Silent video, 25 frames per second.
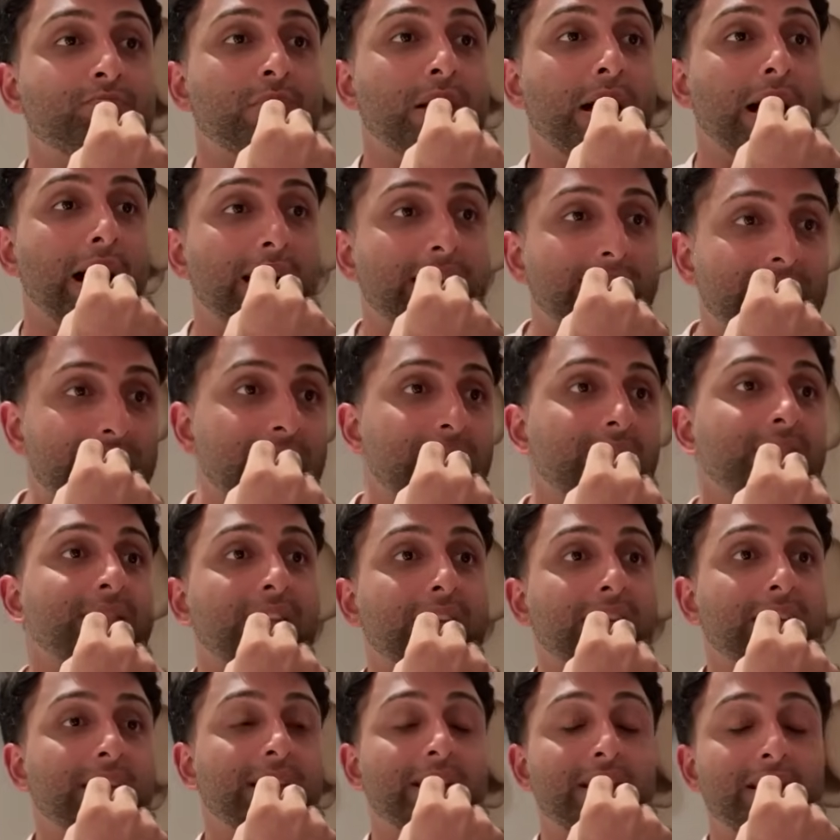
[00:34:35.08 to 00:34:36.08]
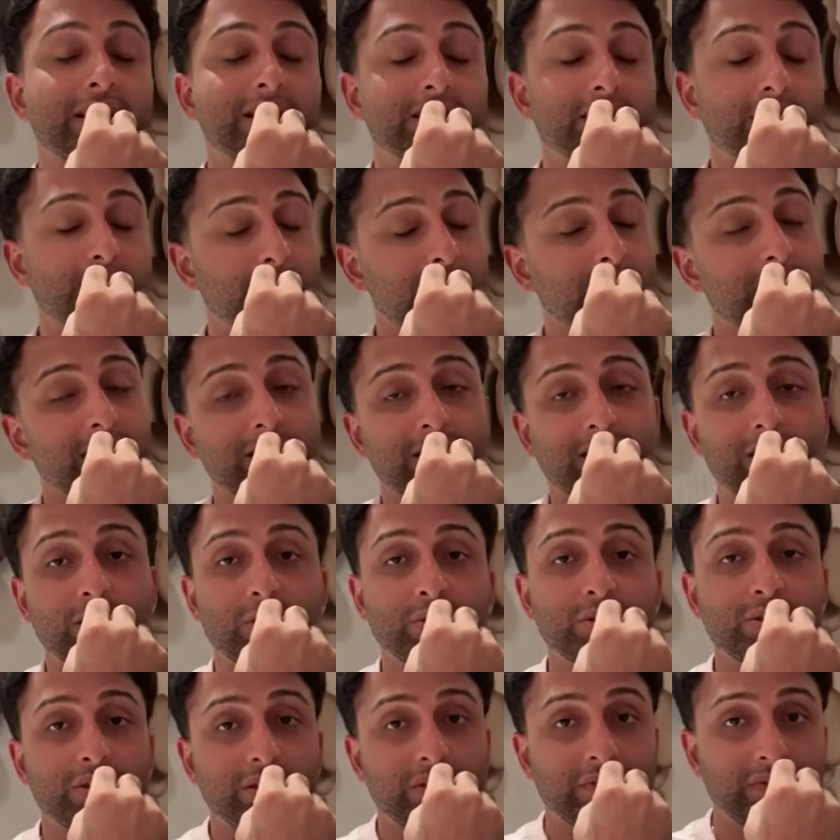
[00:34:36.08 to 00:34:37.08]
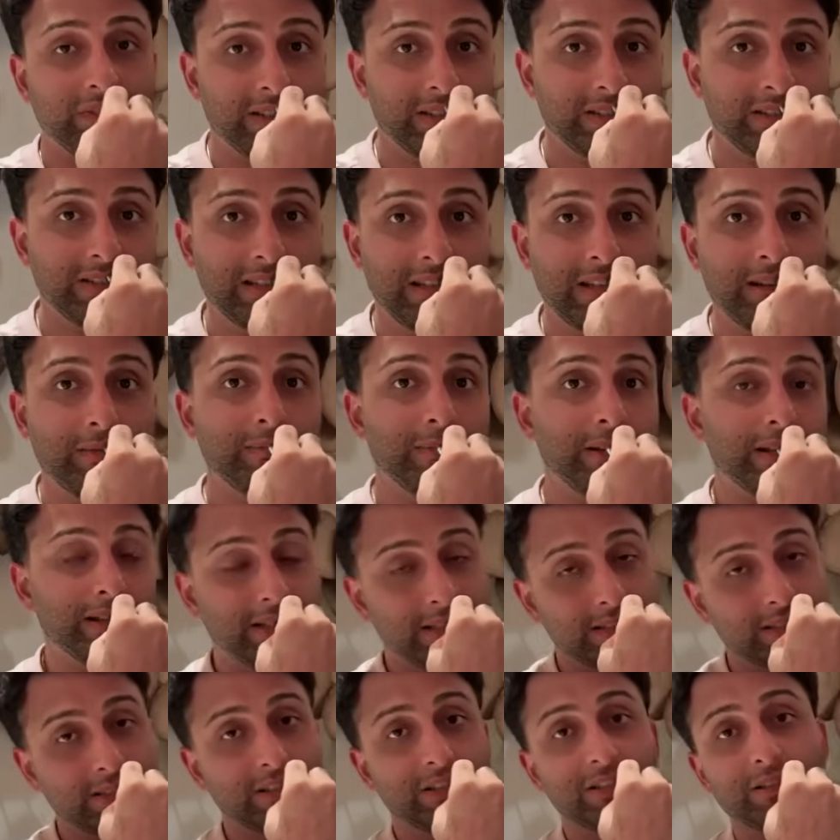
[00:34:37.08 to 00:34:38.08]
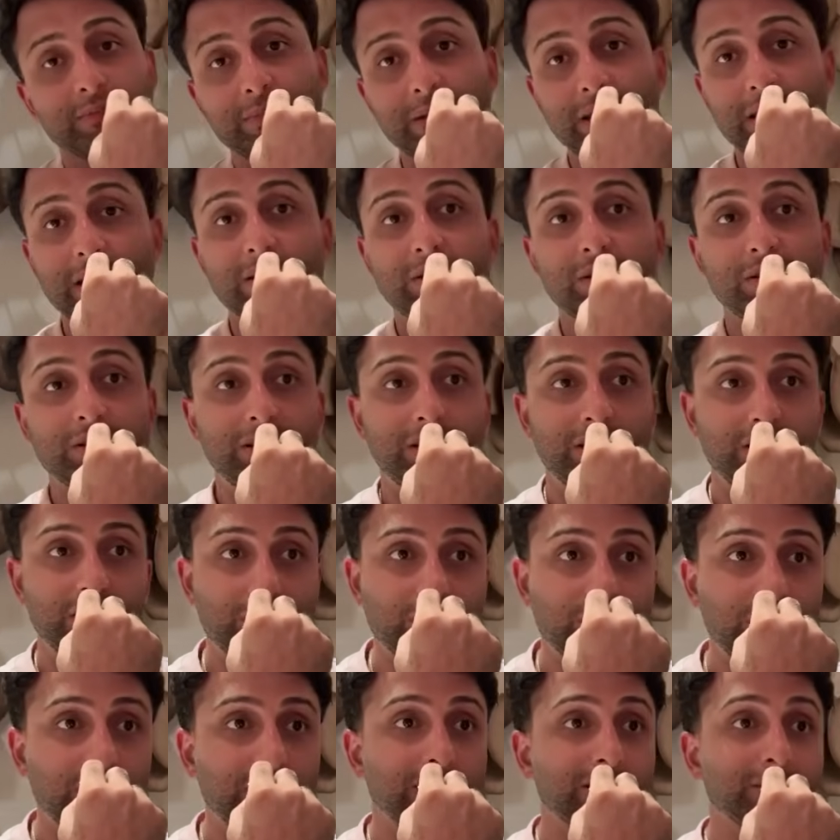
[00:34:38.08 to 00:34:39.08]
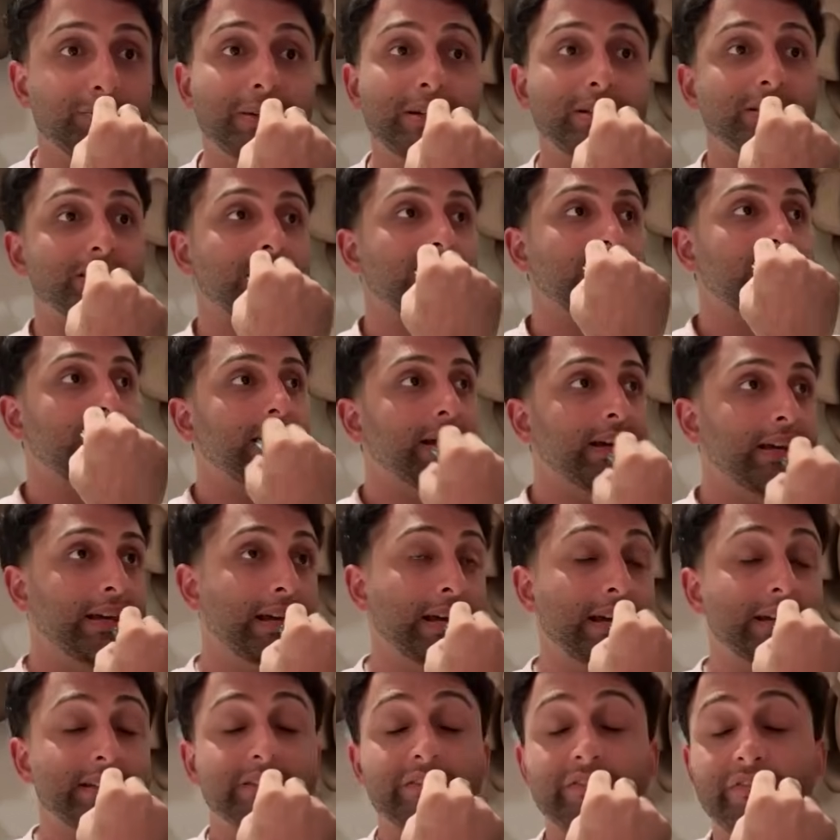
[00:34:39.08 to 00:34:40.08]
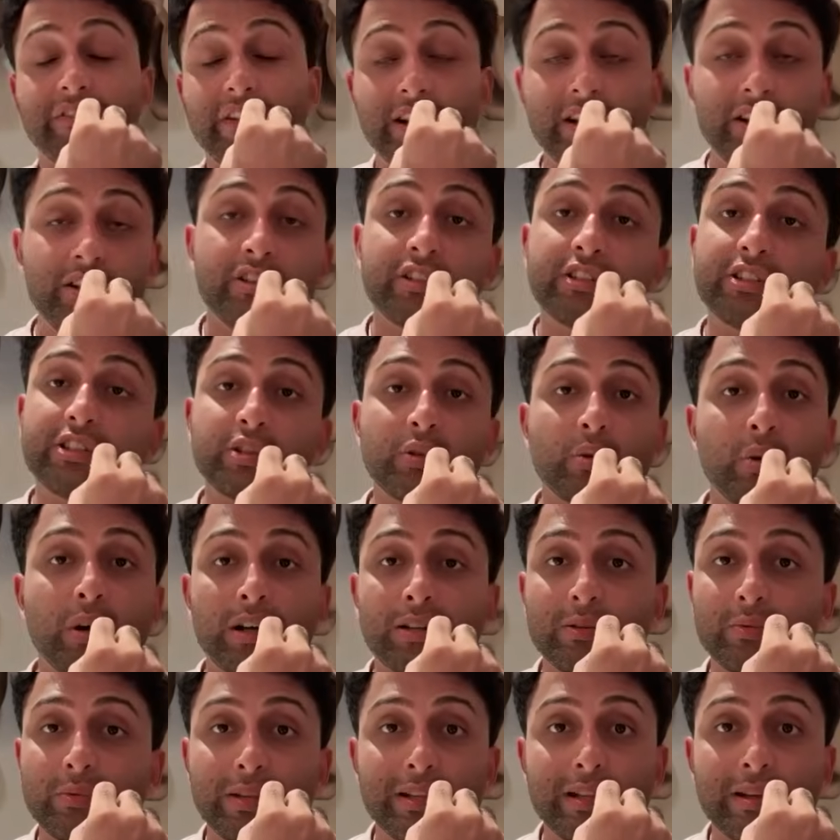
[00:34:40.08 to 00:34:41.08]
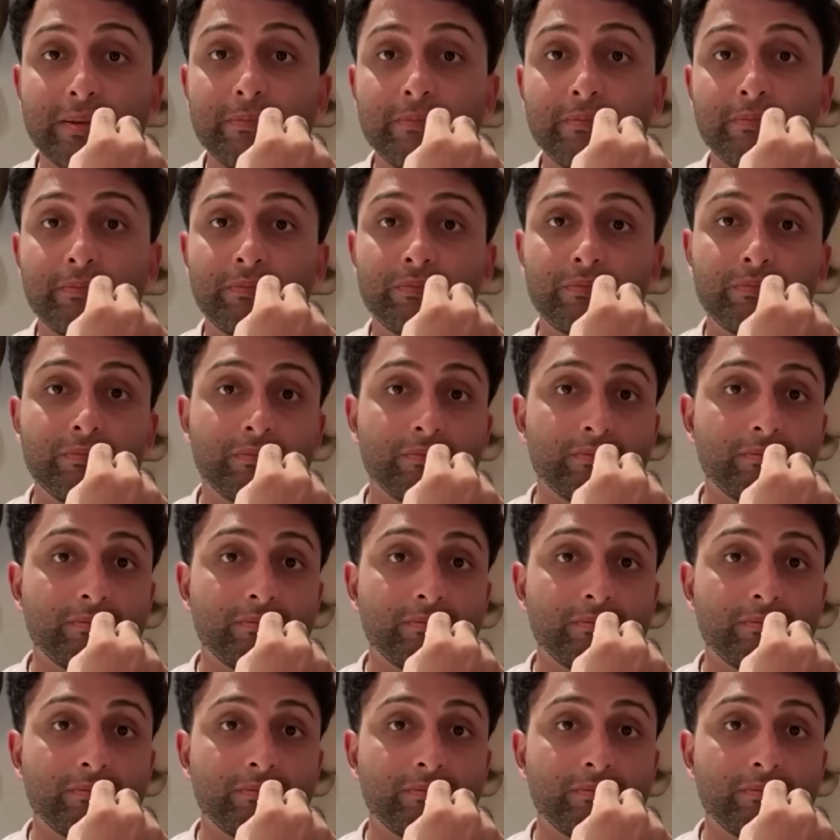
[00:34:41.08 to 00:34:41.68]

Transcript: I still think he's the biggest closer of this team, and it's going to be on his shoulders because he has a very good squad with him.